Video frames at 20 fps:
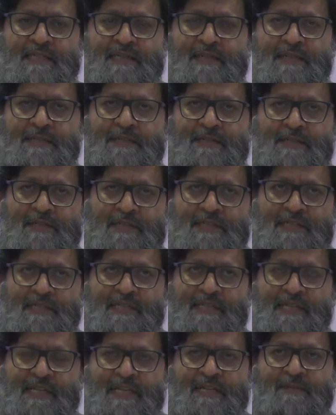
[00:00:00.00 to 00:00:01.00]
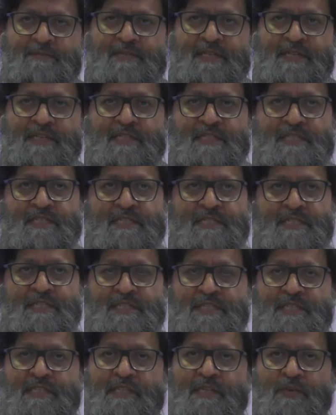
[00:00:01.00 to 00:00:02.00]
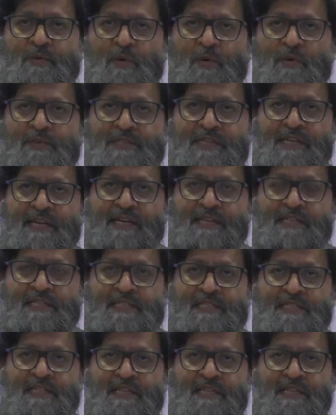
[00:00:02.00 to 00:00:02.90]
he claims that it's teaching the Equality Act,